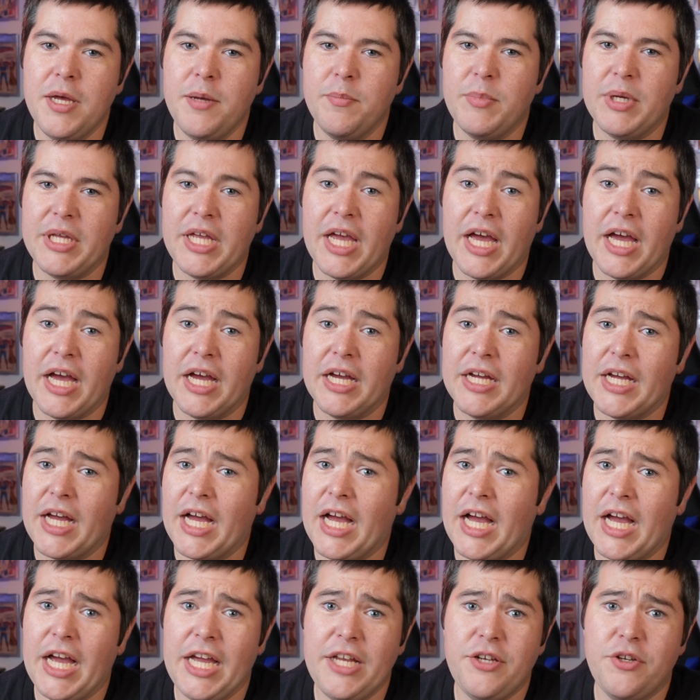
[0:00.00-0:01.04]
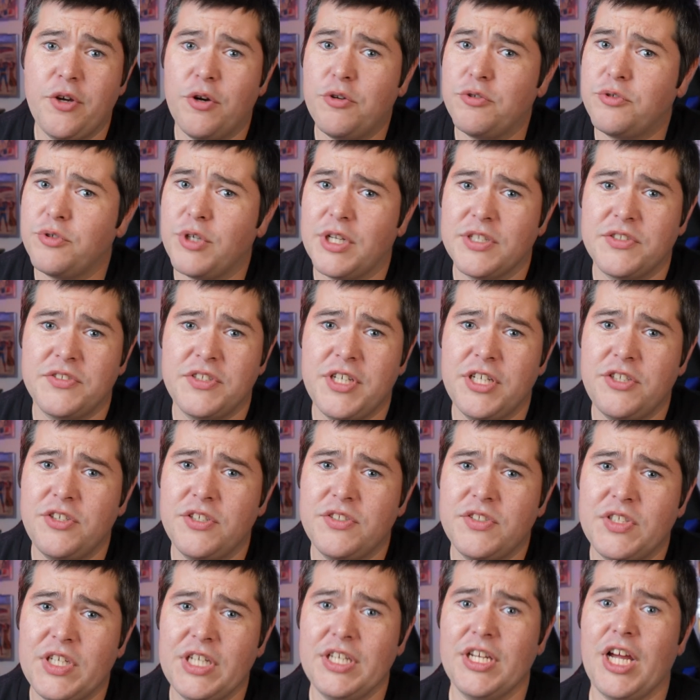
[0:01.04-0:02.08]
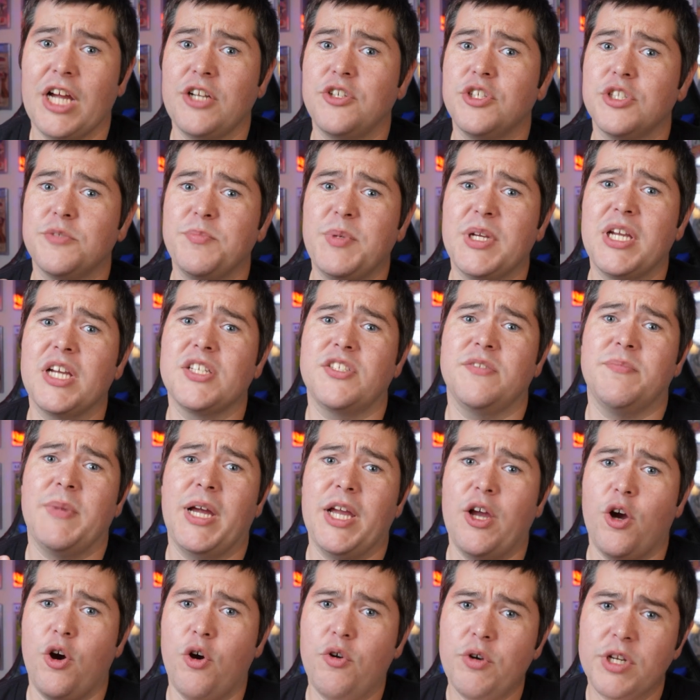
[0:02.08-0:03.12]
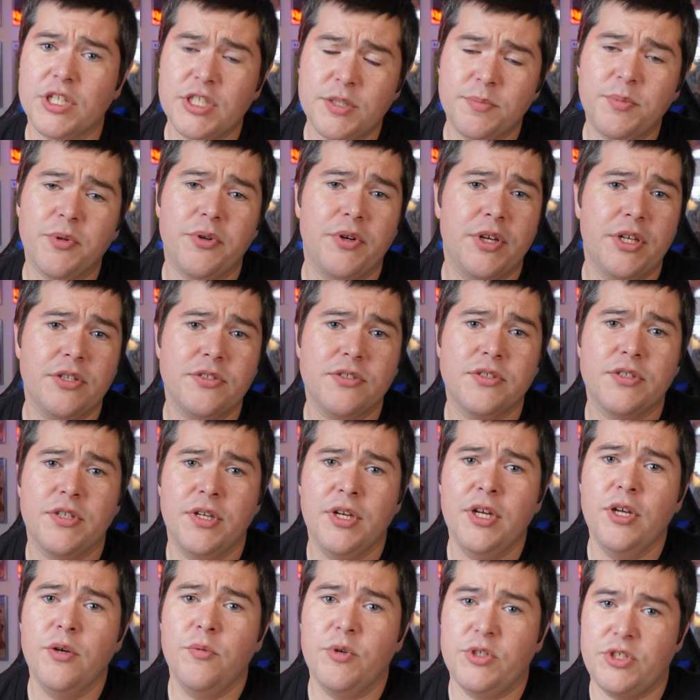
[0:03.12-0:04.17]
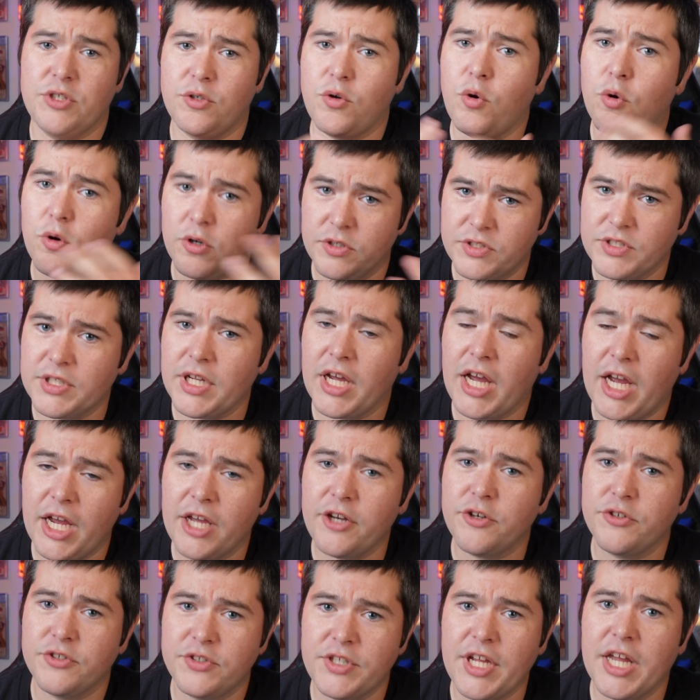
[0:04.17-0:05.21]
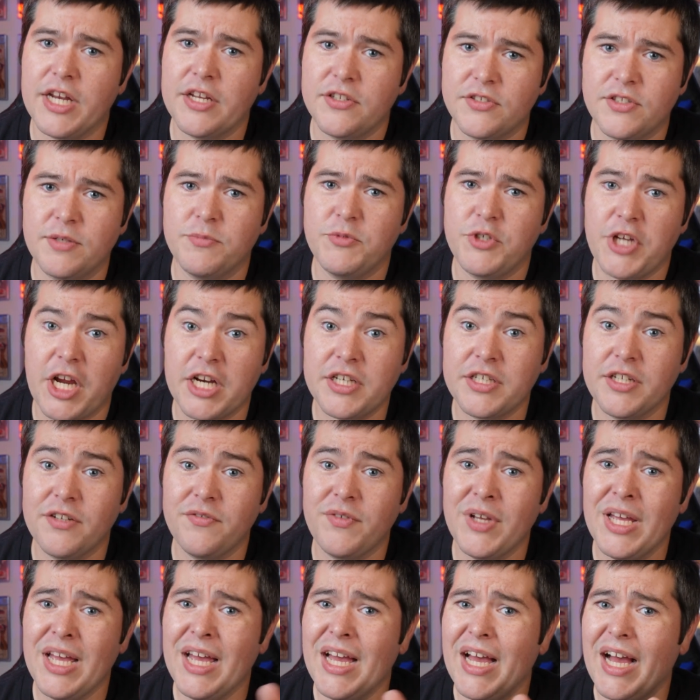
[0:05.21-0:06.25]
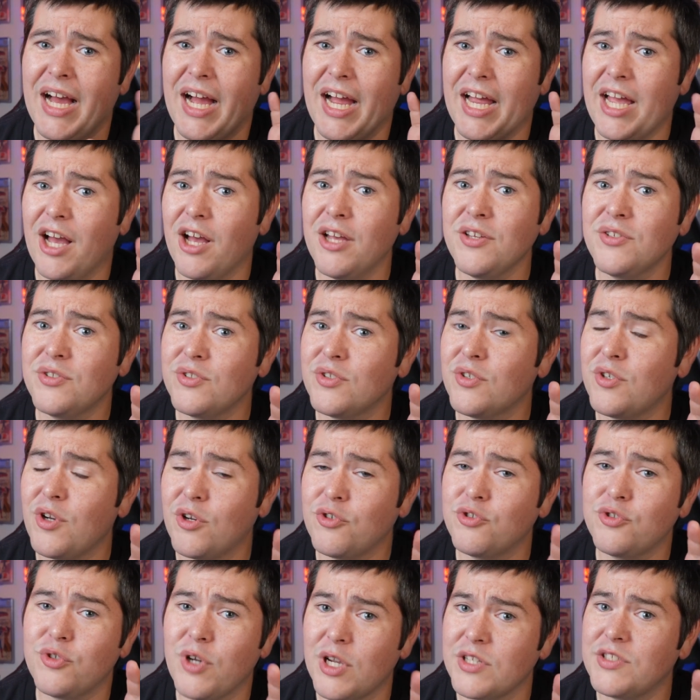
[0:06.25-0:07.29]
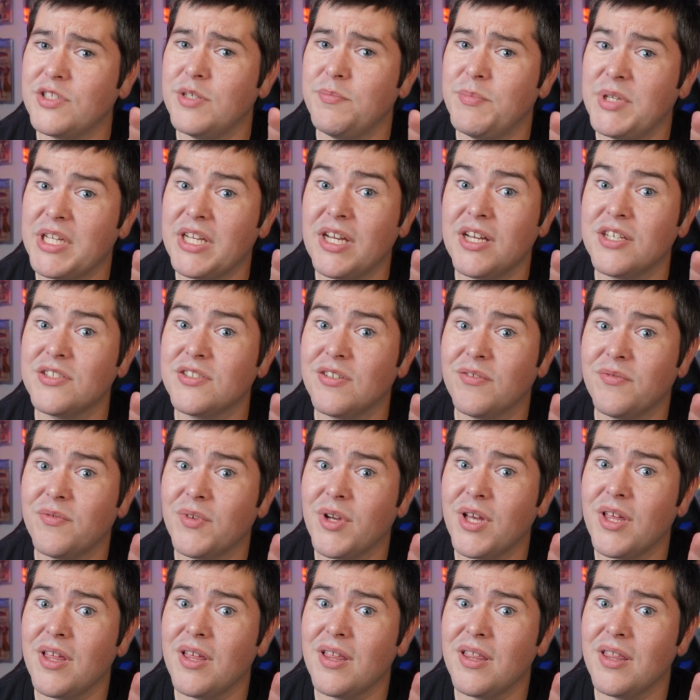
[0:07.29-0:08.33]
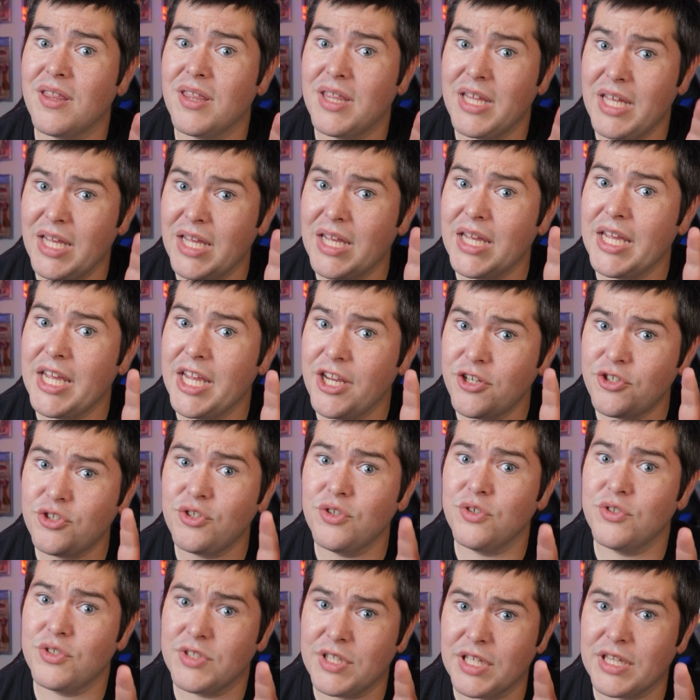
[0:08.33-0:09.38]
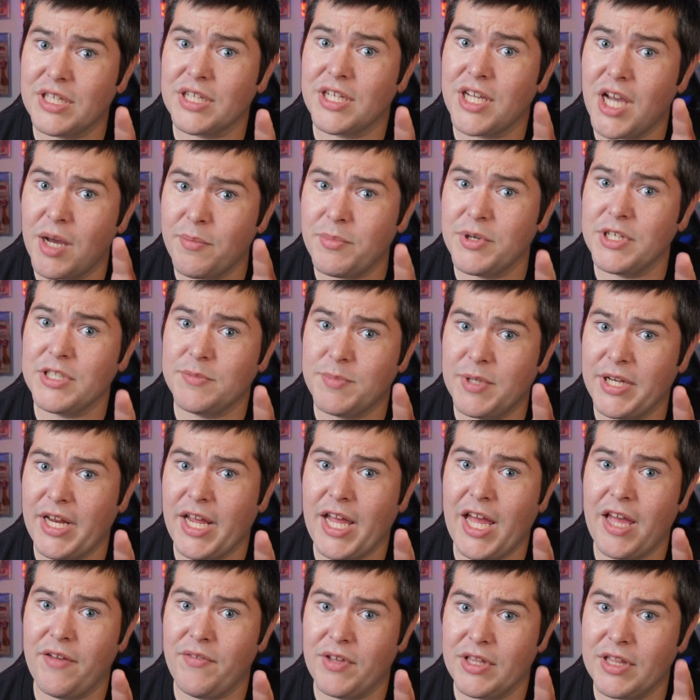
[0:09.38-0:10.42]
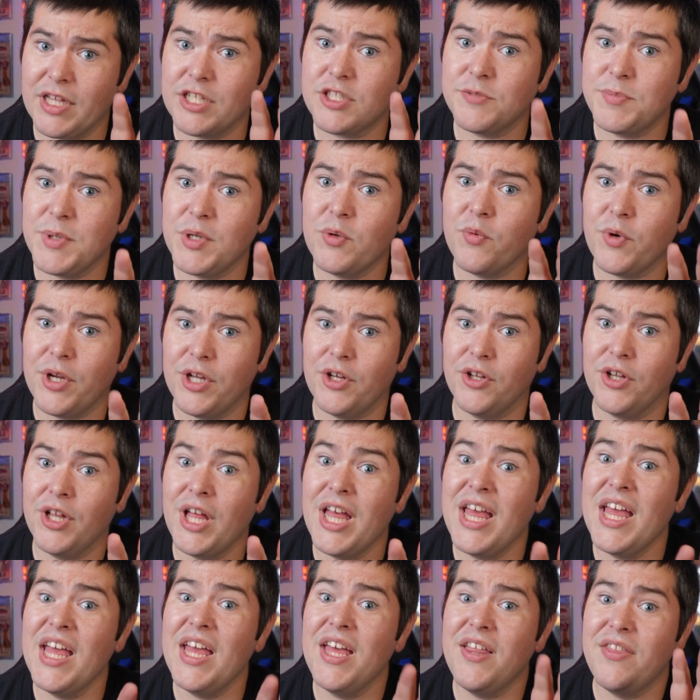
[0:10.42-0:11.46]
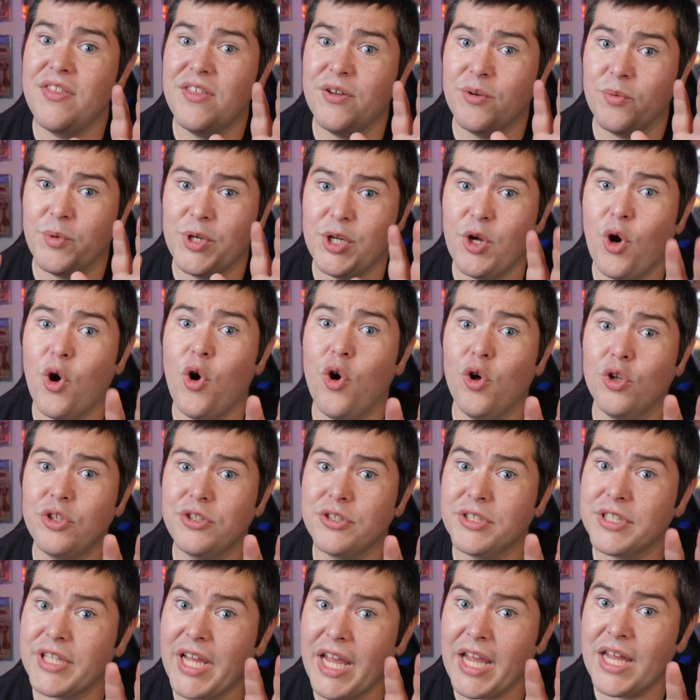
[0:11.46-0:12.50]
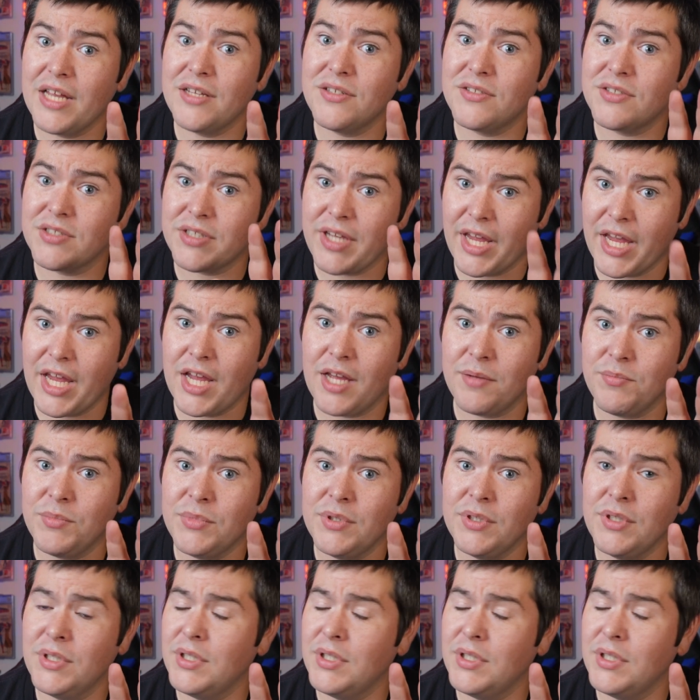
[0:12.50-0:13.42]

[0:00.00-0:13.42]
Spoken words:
But yeah, I don't trust CGC, not just because of my own experience, which of course I understand is subjective. I also don't trust them because of the issues that the company's been having. Let's be real. The Reholdergate scam,